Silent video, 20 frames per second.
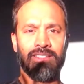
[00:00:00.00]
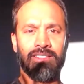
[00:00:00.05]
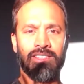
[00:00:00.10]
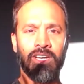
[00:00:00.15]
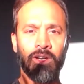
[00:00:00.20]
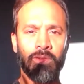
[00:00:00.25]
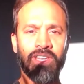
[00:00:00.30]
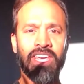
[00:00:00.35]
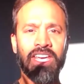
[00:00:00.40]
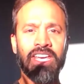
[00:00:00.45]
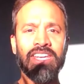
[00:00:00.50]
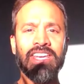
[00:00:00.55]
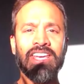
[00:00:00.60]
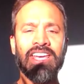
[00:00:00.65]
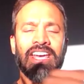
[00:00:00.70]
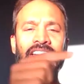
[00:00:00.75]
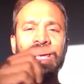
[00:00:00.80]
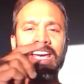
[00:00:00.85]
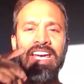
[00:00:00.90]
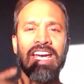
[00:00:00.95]
okay?
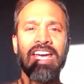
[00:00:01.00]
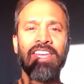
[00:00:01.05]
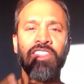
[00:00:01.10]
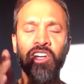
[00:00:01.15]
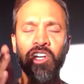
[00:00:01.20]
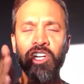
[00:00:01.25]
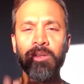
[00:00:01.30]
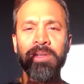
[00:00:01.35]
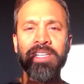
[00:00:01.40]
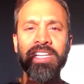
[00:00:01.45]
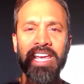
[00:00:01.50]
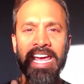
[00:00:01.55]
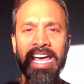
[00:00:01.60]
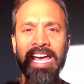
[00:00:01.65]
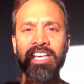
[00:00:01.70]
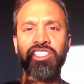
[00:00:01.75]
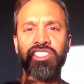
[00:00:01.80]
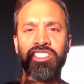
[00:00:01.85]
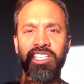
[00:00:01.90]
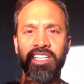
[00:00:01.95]
And they're going to be
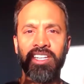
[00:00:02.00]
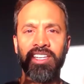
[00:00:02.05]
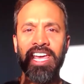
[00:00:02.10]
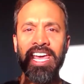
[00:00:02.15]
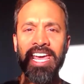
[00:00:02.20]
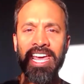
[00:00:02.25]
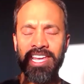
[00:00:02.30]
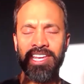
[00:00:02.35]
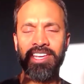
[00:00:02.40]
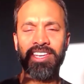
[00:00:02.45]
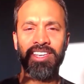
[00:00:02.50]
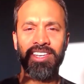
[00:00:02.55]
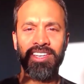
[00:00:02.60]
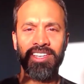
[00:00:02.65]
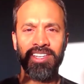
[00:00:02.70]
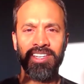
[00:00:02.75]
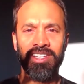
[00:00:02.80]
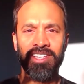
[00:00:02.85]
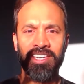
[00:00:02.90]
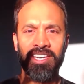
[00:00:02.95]
asking, hey,
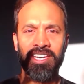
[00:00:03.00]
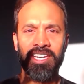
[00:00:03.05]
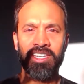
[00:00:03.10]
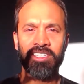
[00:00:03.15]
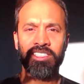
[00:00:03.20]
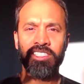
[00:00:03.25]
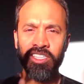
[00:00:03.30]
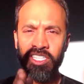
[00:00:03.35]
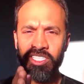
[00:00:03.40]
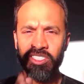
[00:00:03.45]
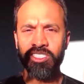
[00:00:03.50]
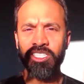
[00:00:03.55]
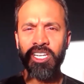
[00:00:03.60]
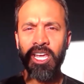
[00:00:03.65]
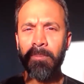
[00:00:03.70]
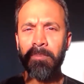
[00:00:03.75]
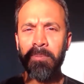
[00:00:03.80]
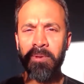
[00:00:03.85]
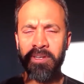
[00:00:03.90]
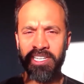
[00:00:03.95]
did this
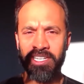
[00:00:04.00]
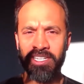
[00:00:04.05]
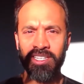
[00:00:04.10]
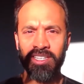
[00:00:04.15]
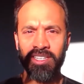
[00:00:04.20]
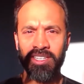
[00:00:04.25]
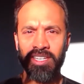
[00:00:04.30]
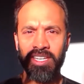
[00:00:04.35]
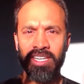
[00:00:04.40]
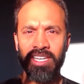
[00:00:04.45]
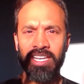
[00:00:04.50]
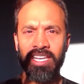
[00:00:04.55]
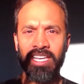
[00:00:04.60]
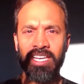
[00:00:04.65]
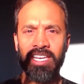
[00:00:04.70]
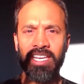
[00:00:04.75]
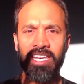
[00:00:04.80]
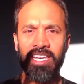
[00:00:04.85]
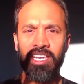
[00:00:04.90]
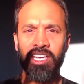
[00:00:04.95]
company
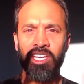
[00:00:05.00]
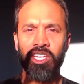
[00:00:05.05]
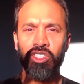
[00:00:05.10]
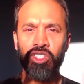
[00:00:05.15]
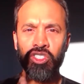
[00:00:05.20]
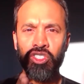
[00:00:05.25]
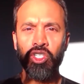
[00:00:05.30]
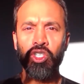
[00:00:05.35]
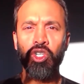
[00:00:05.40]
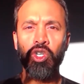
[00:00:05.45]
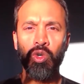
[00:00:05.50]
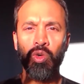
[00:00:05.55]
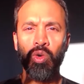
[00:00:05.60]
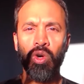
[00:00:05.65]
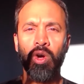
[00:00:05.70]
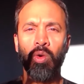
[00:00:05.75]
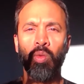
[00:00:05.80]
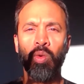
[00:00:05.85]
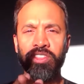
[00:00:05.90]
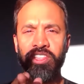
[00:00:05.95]

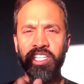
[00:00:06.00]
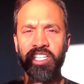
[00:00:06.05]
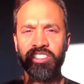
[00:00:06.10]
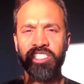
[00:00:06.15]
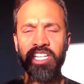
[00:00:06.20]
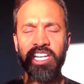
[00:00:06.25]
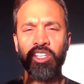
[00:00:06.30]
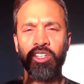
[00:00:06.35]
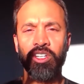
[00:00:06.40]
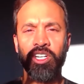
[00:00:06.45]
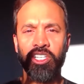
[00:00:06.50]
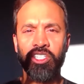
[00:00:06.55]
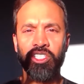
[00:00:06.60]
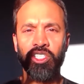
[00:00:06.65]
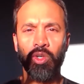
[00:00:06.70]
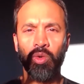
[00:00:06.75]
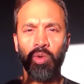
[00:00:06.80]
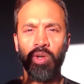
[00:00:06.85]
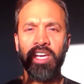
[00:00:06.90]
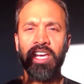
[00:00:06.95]
do what they say they're going to
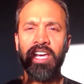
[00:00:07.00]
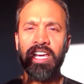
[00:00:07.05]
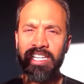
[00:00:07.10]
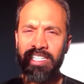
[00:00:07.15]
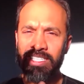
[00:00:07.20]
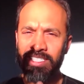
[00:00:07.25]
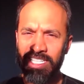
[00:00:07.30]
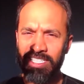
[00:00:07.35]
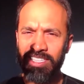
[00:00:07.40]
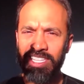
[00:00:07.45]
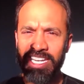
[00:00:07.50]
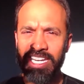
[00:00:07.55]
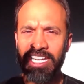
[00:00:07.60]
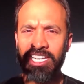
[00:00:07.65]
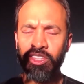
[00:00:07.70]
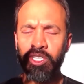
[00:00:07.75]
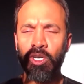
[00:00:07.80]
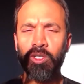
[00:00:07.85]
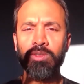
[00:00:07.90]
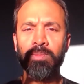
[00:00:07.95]
do? Did they hit
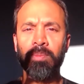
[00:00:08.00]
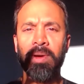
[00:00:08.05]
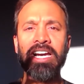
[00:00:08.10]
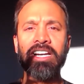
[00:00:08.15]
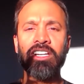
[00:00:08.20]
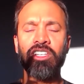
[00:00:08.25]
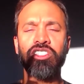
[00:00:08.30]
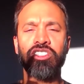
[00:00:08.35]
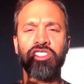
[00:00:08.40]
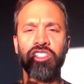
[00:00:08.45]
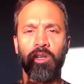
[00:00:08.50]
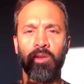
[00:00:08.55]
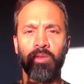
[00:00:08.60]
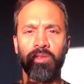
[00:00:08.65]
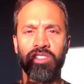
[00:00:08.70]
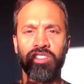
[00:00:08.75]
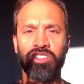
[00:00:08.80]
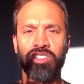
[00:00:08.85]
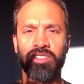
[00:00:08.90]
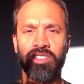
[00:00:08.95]
those
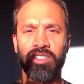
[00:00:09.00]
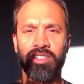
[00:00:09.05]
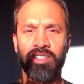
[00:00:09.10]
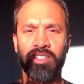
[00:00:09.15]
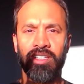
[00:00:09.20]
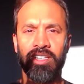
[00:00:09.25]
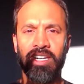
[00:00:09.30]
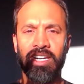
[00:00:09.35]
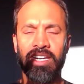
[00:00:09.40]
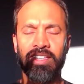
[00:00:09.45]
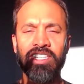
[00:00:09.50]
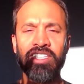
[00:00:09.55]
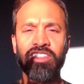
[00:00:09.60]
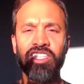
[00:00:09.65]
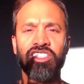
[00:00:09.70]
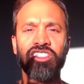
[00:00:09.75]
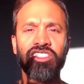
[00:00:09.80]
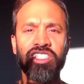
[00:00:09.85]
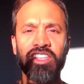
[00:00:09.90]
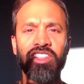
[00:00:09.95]
milestones that they
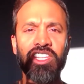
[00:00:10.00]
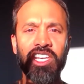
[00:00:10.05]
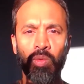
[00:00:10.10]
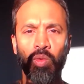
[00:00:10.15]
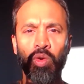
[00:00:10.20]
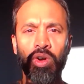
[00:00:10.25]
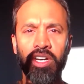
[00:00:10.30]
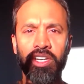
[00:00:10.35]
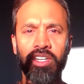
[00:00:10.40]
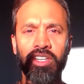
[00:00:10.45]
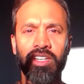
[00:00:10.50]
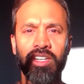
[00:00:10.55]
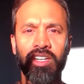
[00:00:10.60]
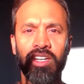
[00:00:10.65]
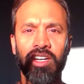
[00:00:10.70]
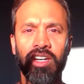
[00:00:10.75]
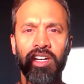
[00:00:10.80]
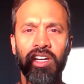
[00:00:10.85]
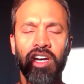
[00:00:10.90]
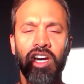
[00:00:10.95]
said they would
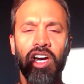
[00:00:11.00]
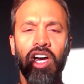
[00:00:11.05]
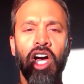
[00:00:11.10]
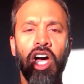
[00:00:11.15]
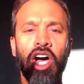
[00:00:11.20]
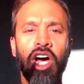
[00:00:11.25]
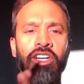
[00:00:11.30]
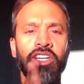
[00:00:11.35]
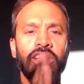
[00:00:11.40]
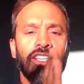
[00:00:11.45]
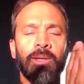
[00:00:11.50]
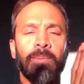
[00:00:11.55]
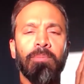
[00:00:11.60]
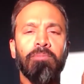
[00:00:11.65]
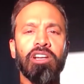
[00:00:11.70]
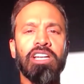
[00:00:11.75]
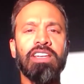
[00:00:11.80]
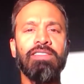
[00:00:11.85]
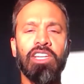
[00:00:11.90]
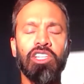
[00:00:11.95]
on the
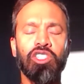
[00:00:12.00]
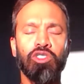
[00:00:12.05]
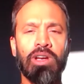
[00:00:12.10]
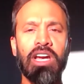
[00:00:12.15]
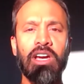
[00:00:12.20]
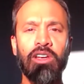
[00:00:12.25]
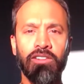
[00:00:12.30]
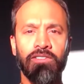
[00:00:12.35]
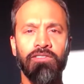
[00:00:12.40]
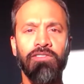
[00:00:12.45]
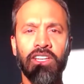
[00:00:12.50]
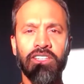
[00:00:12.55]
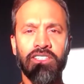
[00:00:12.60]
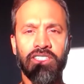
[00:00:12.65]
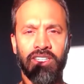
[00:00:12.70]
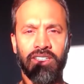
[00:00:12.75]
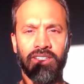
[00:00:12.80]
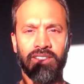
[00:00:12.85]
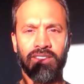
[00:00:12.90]
previous round of funding,